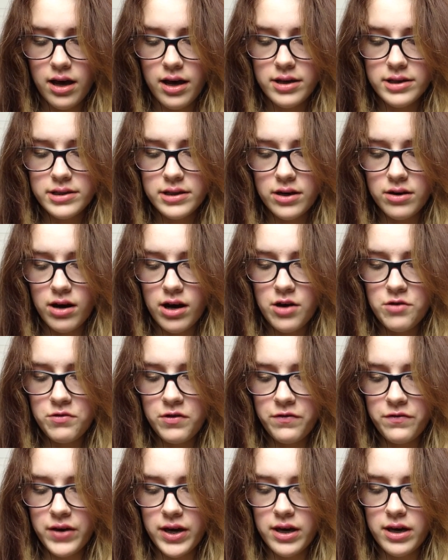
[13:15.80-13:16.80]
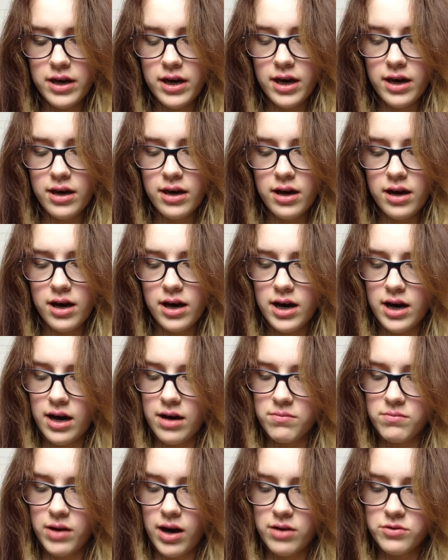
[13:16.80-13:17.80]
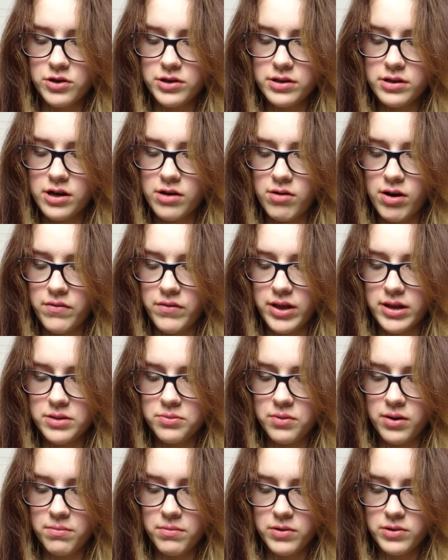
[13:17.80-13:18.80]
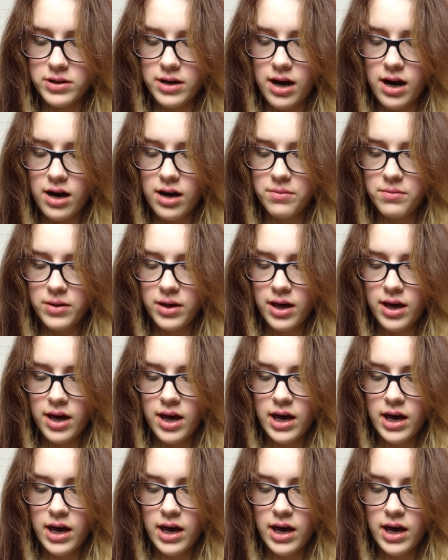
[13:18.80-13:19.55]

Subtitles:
So overthinking, I'll just go over this one more time.